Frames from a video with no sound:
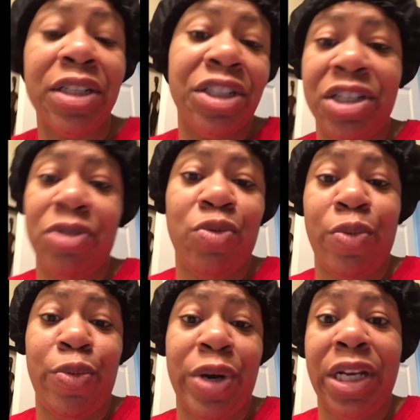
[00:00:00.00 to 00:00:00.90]
It's just
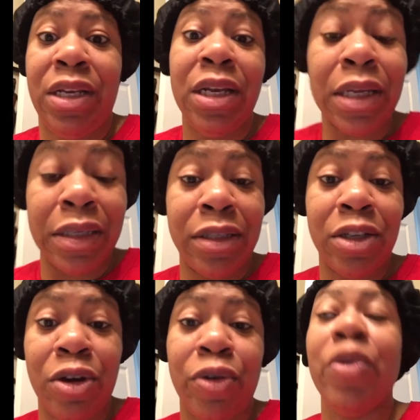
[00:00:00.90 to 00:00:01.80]
what it is.
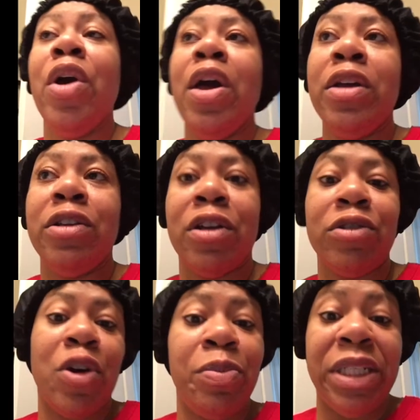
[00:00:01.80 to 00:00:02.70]
So,
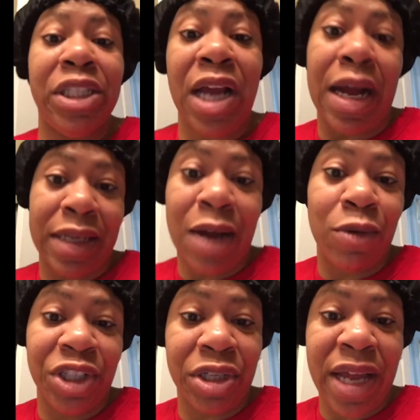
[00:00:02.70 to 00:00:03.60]
don't be shocked. I
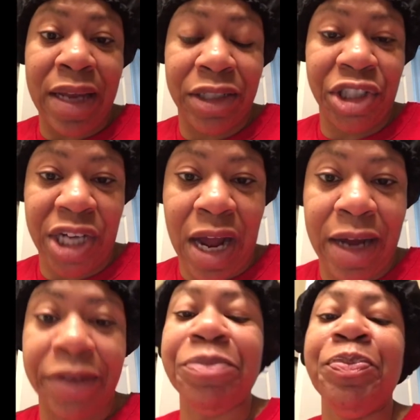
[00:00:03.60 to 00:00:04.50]
was kind of
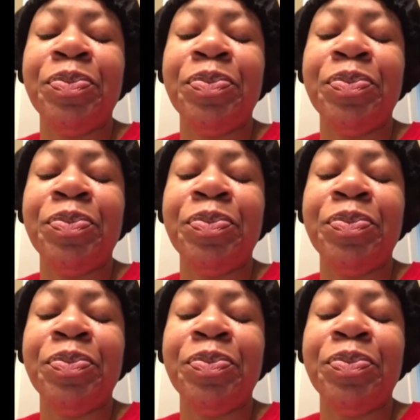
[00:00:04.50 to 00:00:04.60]
shocked.